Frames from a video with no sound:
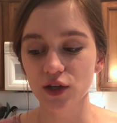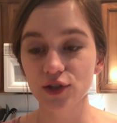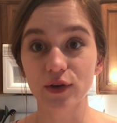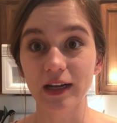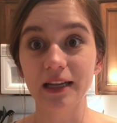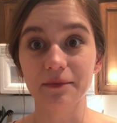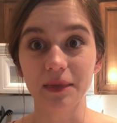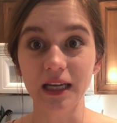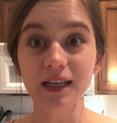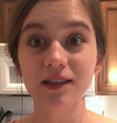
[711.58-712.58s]
shredded
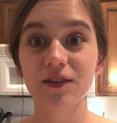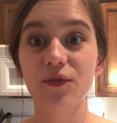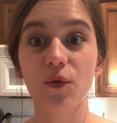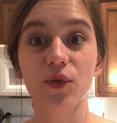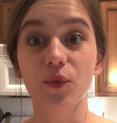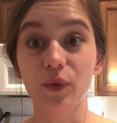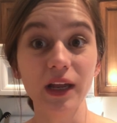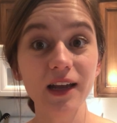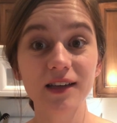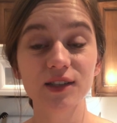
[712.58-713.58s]
meat for the
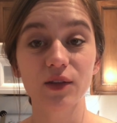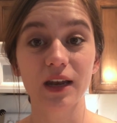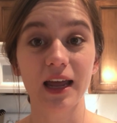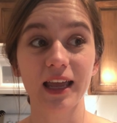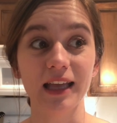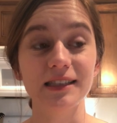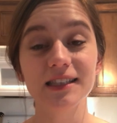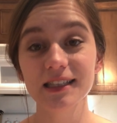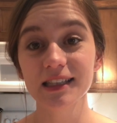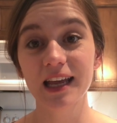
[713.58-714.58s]
week so that I can
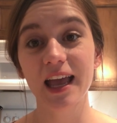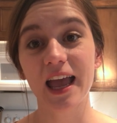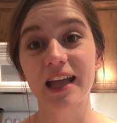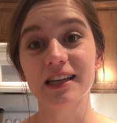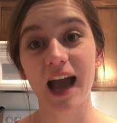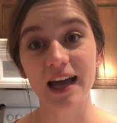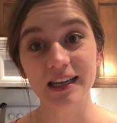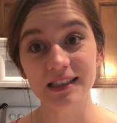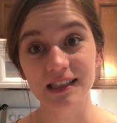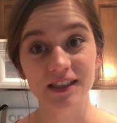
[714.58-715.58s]
season it and add
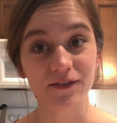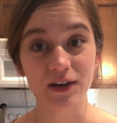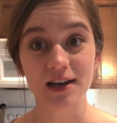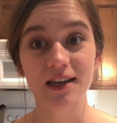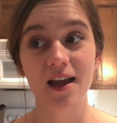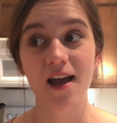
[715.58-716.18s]
it to different